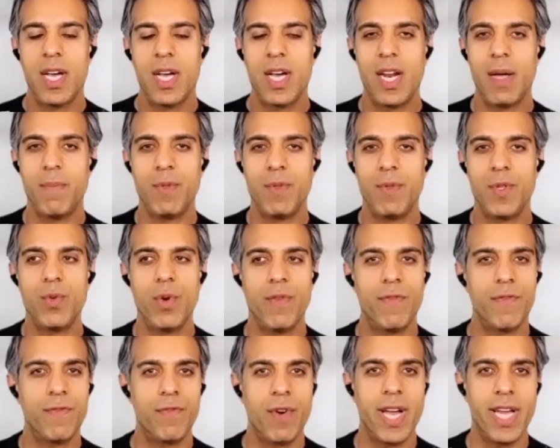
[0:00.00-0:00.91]
I'm too
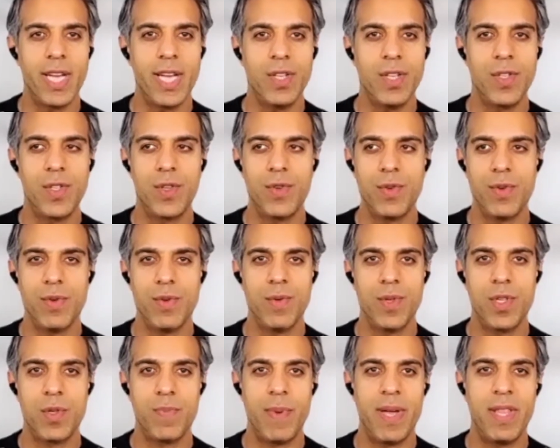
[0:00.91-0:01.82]
afraid to
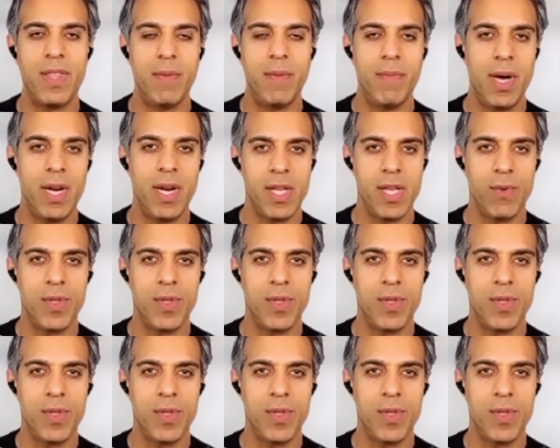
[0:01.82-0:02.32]
spend the money